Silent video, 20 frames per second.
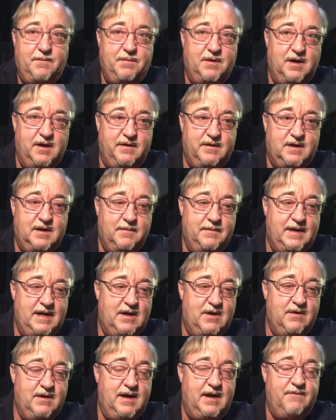part to come
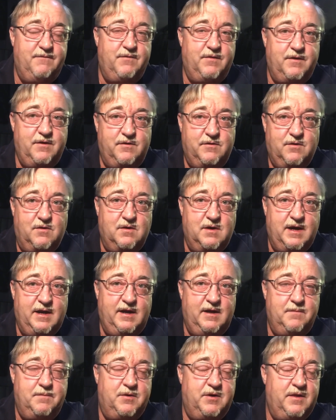out and for the door I
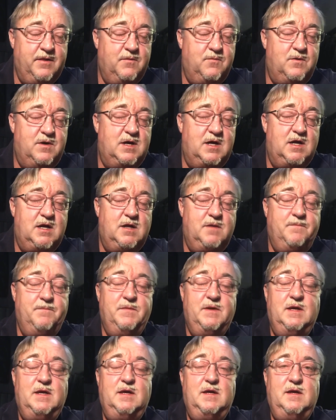need to put in the wall.
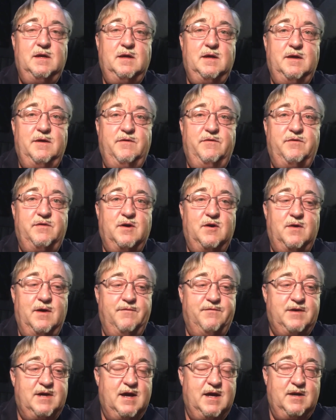So
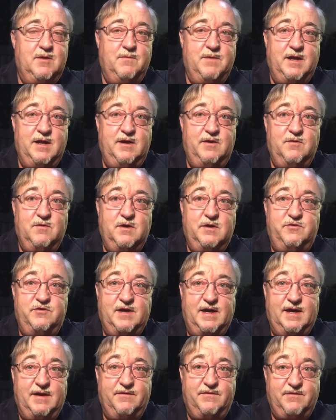I've kind of run into a
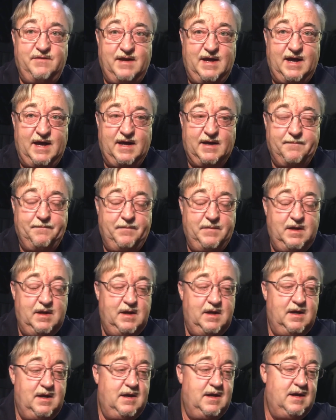giant snag.
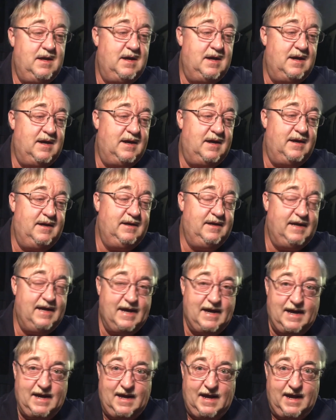Uh,
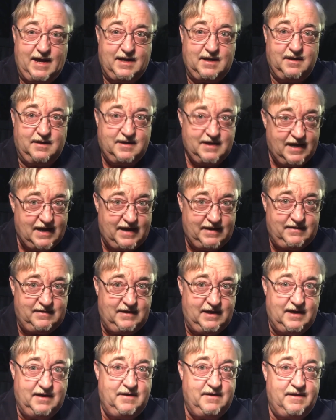yeah, I could cut
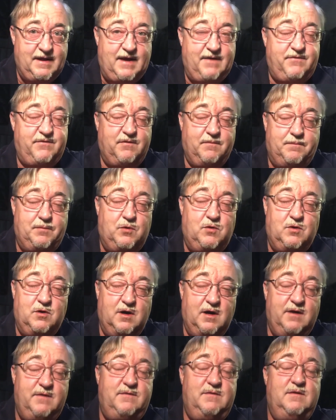into that
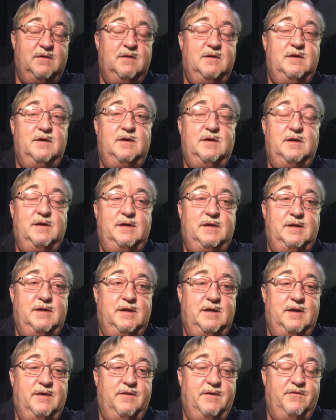support
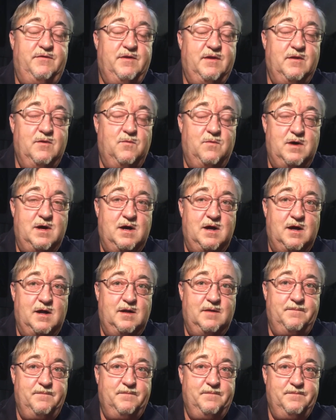that's in the
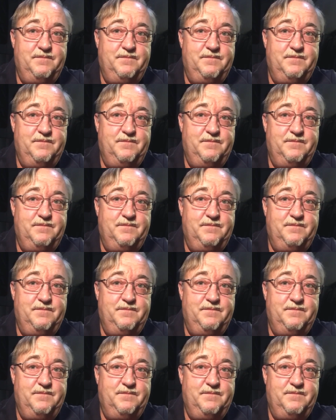wall.